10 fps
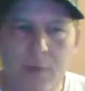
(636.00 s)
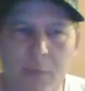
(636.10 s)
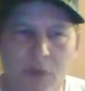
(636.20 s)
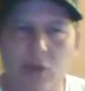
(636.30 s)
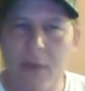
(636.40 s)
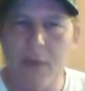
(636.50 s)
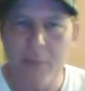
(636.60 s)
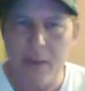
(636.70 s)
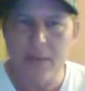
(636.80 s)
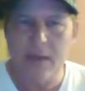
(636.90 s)
make sure you make
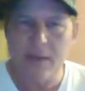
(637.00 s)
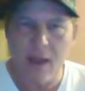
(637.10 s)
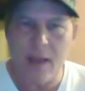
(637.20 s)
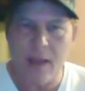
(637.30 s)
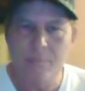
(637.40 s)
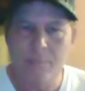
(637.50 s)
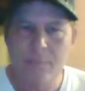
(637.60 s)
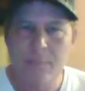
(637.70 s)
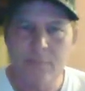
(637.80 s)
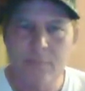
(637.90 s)
payments on time,
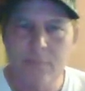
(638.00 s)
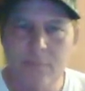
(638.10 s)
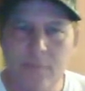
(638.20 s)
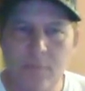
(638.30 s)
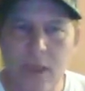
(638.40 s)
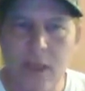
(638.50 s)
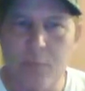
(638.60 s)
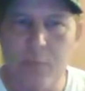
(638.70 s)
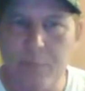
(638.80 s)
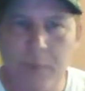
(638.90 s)

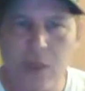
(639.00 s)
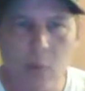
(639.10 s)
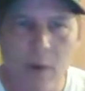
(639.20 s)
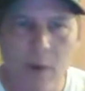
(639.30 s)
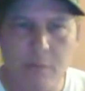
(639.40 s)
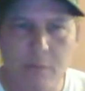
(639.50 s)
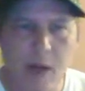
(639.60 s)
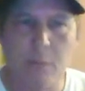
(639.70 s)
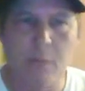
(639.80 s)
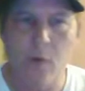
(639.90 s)
and me and you won't have a
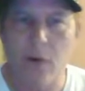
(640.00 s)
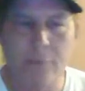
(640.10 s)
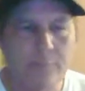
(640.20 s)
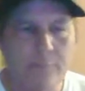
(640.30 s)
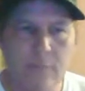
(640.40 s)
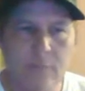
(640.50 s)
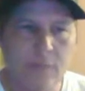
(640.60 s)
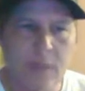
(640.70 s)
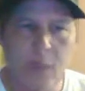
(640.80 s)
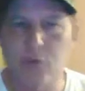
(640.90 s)
problem. Well,
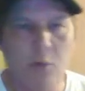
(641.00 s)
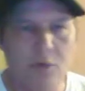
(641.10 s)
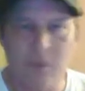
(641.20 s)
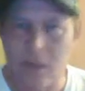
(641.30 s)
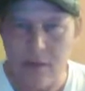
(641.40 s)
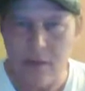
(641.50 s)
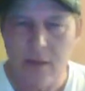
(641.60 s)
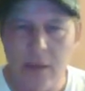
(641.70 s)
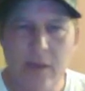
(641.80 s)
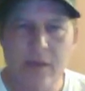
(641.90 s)
he was always late.
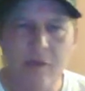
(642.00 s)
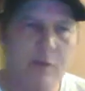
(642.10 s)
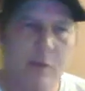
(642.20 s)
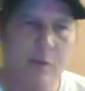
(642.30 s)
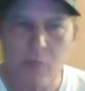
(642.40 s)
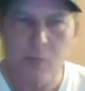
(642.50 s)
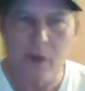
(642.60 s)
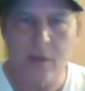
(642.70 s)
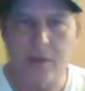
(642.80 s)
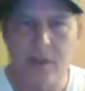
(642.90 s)
They reported
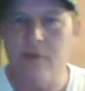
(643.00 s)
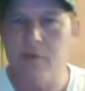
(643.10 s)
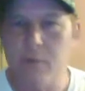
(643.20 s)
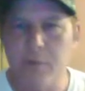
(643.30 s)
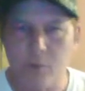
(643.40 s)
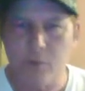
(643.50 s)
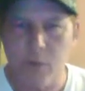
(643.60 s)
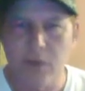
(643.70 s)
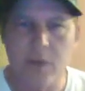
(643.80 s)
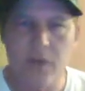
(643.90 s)
once, then he reported twice.
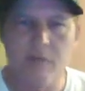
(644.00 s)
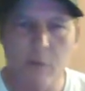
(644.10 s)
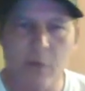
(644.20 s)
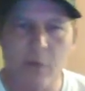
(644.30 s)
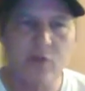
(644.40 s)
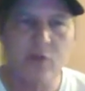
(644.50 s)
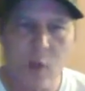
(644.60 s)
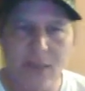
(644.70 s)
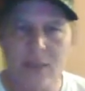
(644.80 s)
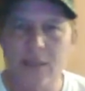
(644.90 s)
When they reported
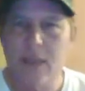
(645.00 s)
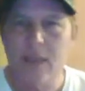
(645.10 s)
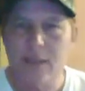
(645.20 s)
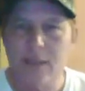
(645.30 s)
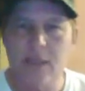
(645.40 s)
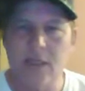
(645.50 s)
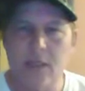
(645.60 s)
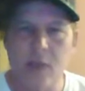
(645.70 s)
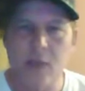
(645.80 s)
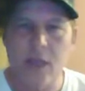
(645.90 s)
twice, they said to him,
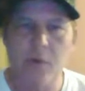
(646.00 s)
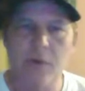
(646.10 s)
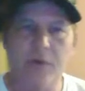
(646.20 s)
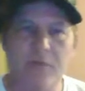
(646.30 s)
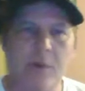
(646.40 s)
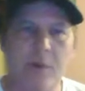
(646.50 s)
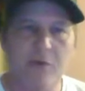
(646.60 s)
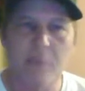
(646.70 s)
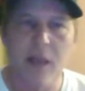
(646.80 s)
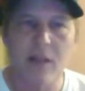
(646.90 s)
okay, well, you have to pay off the
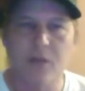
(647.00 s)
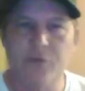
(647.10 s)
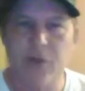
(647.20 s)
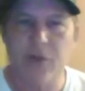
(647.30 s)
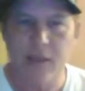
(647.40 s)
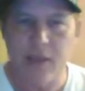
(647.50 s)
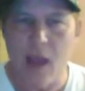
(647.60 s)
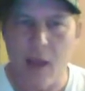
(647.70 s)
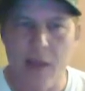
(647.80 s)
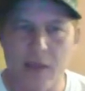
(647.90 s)
balance to get the
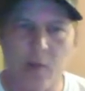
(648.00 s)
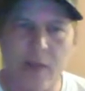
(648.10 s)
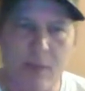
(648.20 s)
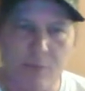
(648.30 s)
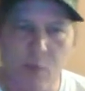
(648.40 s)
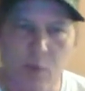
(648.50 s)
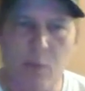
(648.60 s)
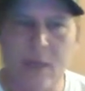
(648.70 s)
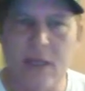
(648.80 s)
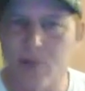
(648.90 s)
car back. So they gave him
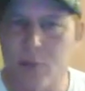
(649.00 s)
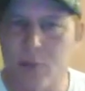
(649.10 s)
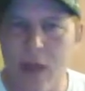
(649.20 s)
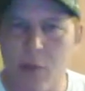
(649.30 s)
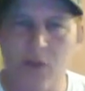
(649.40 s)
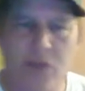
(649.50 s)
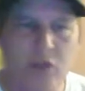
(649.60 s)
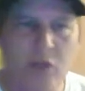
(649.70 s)
21 days to do that, which